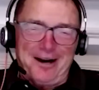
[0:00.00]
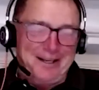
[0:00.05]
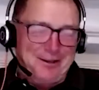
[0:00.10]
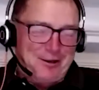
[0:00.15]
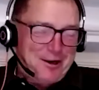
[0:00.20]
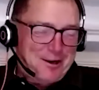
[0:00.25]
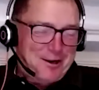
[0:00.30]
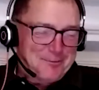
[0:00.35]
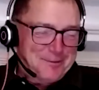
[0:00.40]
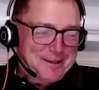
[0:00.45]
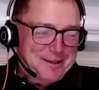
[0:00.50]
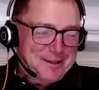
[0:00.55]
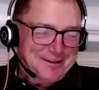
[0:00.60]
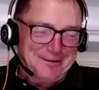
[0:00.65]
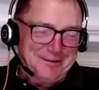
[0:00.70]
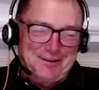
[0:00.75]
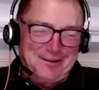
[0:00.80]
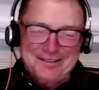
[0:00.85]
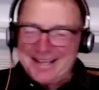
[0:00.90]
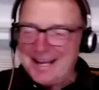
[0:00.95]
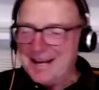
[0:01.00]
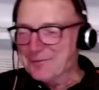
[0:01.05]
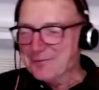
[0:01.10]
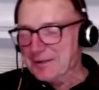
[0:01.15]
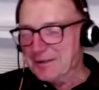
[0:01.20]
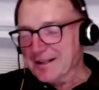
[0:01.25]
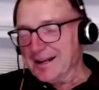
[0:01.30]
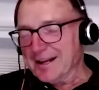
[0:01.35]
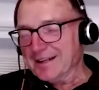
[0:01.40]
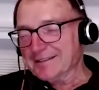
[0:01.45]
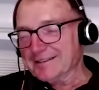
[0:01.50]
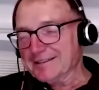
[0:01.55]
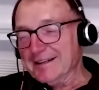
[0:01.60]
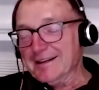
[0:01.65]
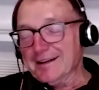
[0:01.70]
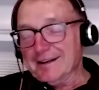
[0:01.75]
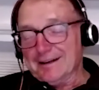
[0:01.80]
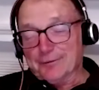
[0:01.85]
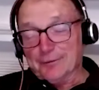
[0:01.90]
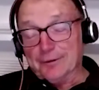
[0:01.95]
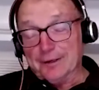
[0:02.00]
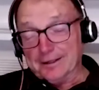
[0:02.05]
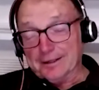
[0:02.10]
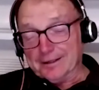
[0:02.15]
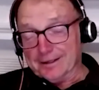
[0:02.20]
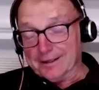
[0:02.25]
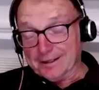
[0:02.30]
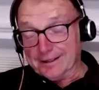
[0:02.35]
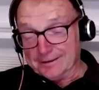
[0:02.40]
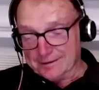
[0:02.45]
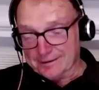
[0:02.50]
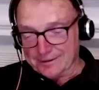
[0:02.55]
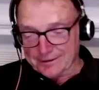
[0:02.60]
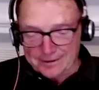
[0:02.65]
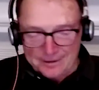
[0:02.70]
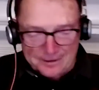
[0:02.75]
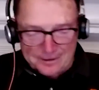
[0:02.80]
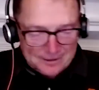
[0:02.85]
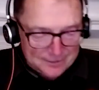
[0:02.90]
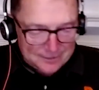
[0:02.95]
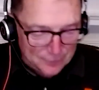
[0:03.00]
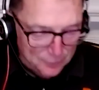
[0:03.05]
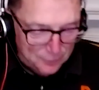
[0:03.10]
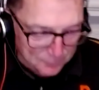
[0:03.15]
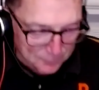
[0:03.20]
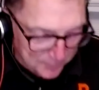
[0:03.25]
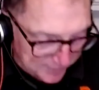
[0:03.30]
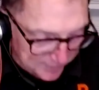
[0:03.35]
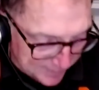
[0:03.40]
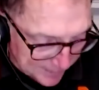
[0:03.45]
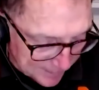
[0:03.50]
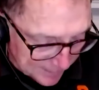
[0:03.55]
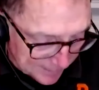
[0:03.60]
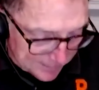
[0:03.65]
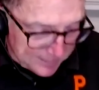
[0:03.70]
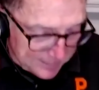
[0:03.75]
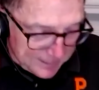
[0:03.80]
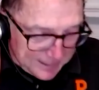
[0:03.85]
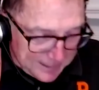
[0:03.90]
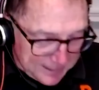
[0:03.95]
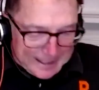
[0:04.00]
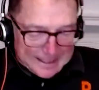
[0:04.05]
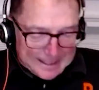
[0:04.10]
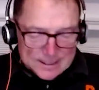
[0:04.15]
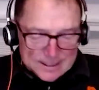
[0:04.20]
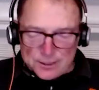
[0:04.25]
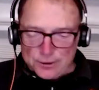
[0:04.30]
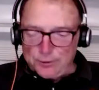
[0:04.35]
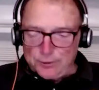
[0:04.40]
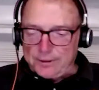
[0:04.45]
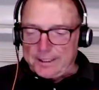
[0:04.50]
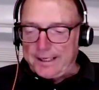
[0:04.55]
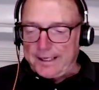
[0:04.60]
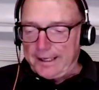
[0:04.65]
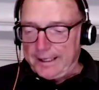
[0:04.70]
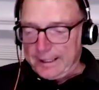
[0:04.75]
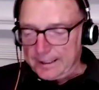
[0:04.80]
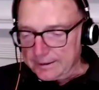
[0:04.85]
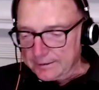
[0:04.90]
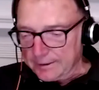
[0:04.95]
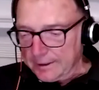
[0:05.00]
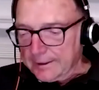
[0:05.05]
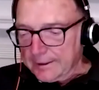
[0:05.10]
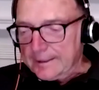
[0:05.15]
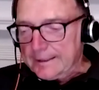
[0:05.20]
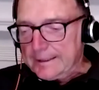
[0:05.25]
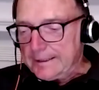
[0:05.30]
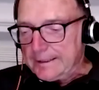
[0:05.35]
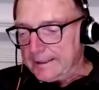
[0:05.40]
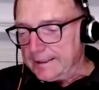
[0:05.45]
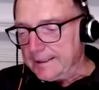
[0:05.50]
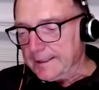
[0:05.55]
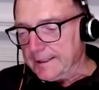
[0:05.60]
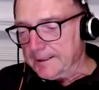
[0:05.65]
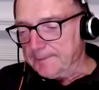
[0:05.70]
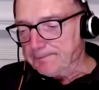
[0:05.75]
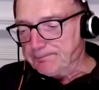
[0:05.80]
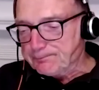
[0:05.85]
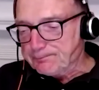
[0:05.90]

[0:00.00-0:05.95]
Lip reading: commented on that one. I hope you can. I guess you can. I